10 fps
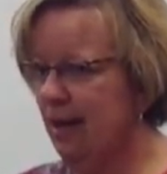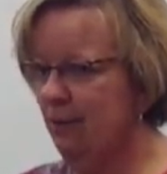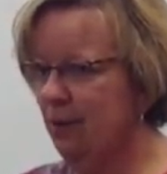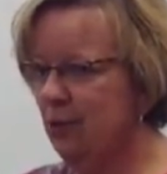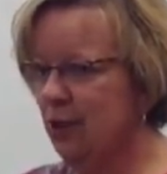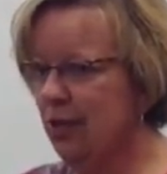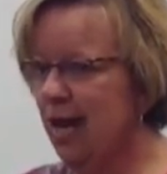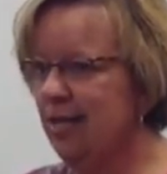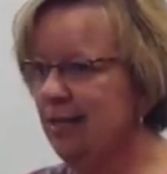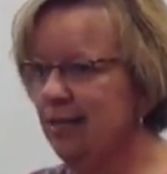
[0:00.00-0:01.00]
was
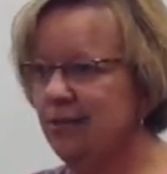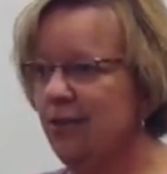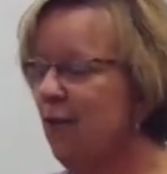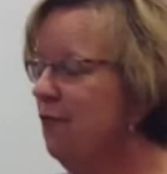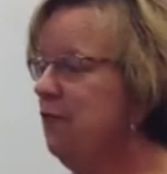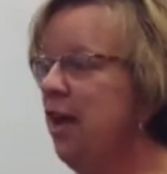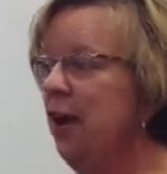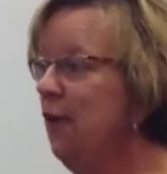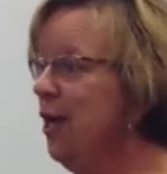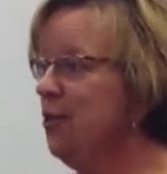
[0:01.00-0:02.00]
create this
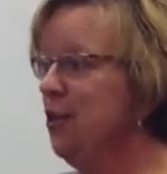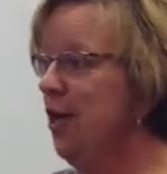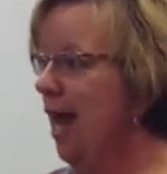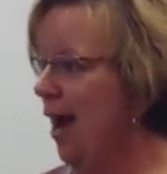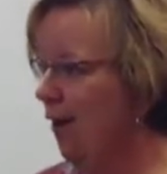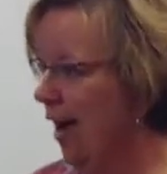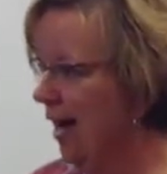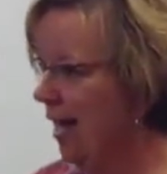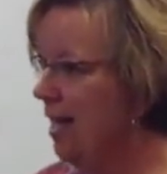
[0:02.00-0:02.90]
very generic